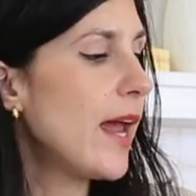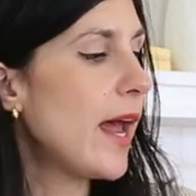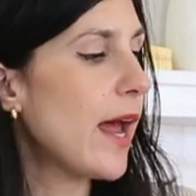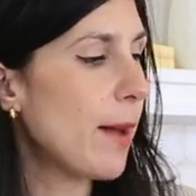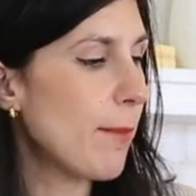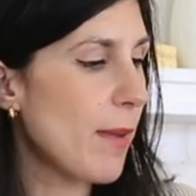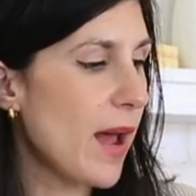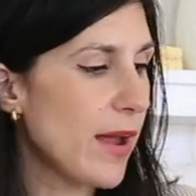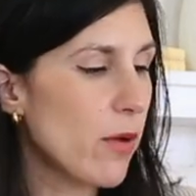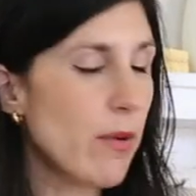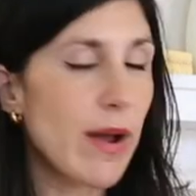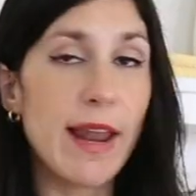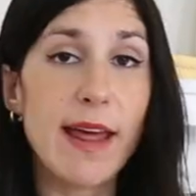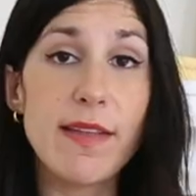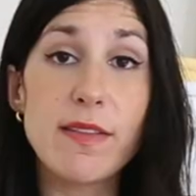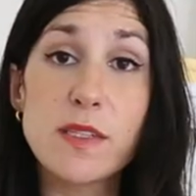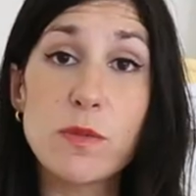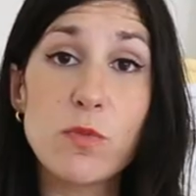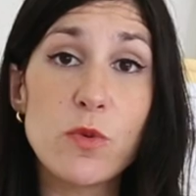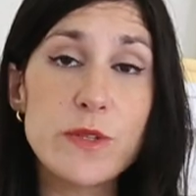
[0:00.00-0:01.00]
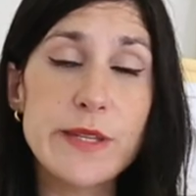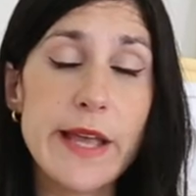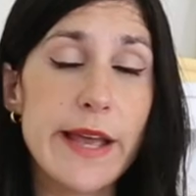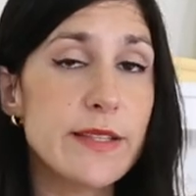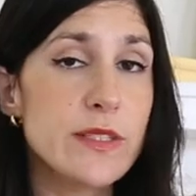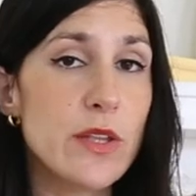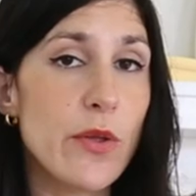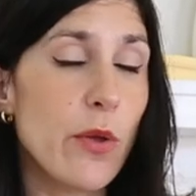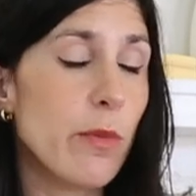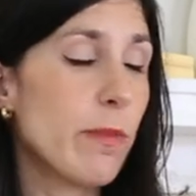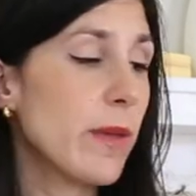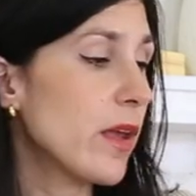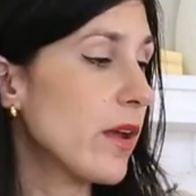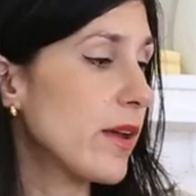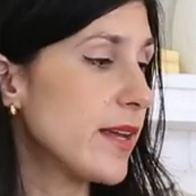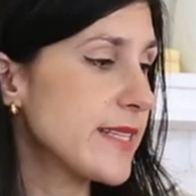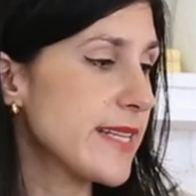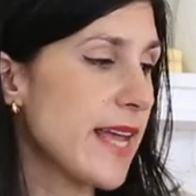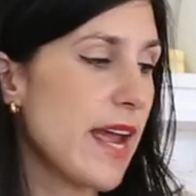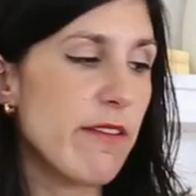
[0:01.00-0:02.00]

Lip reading: I quite like the small size though, because